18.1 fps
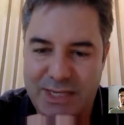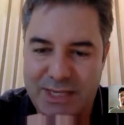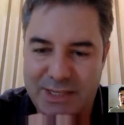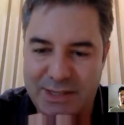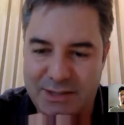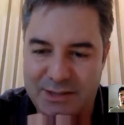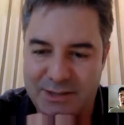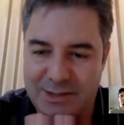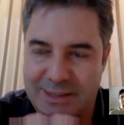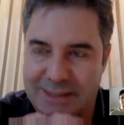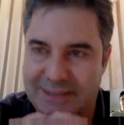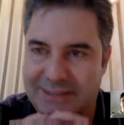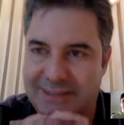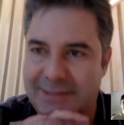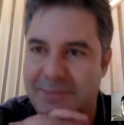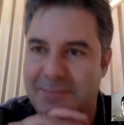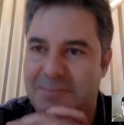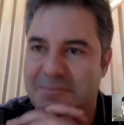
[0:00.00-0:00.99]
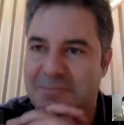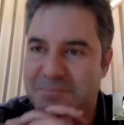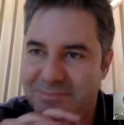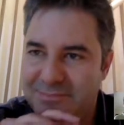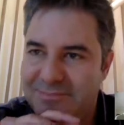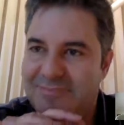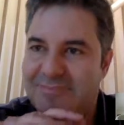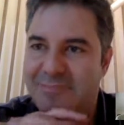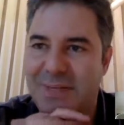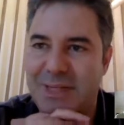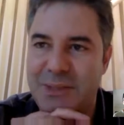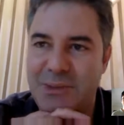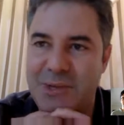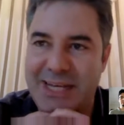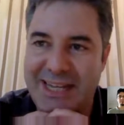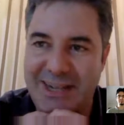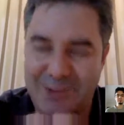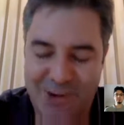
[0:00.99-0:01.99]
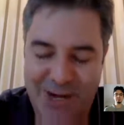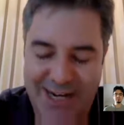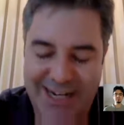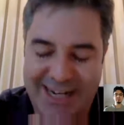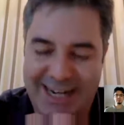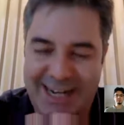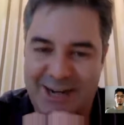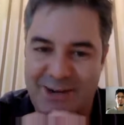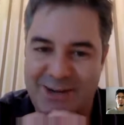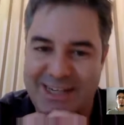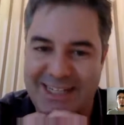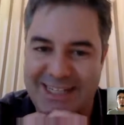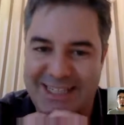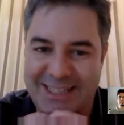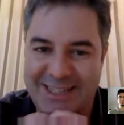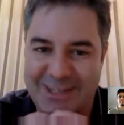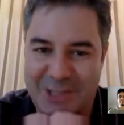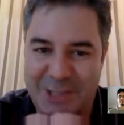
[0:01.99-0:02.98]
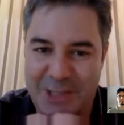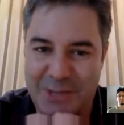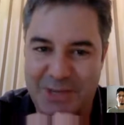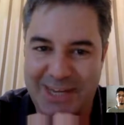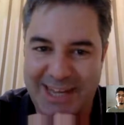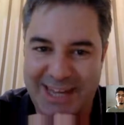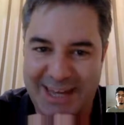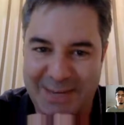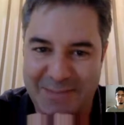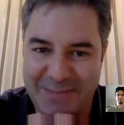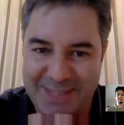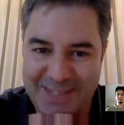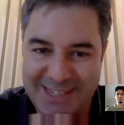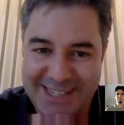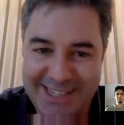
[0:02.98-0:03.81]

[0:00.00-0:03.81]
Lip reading: So by the way, right now it's 2 a.m.